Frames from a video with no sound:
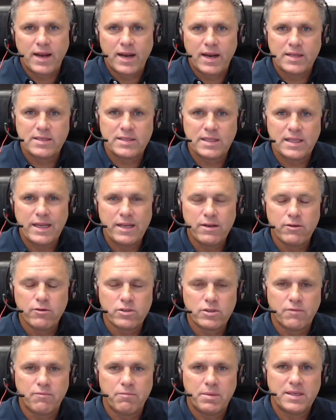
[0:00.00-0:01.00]
And as
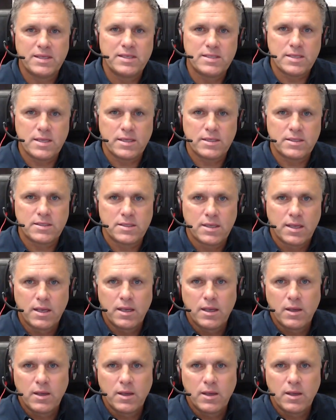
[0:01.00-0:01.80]
leaders of business,